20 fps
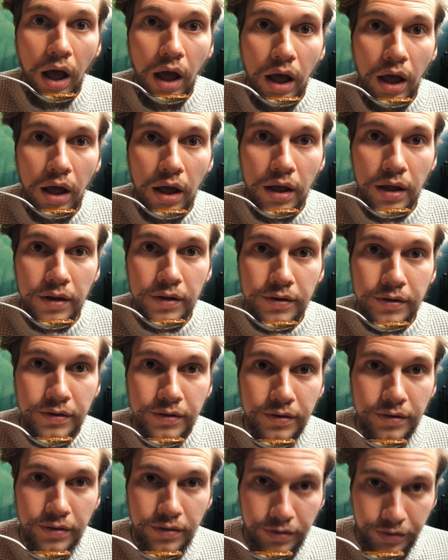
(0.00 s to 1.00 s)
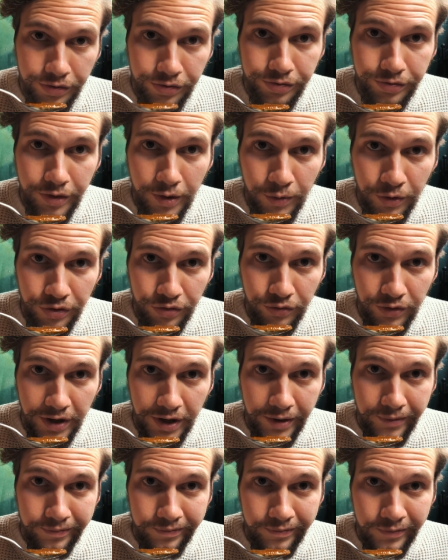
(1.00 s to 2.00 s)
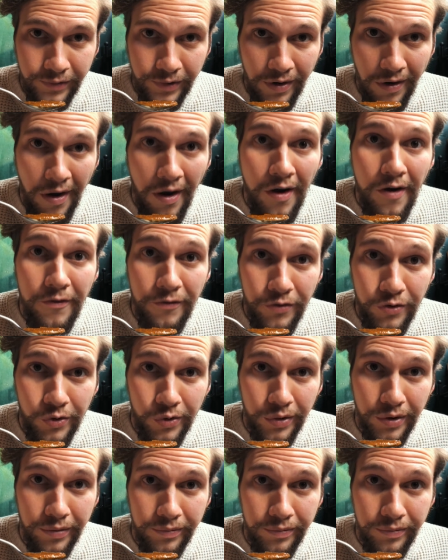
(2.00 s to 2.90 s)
Ah, number three, food.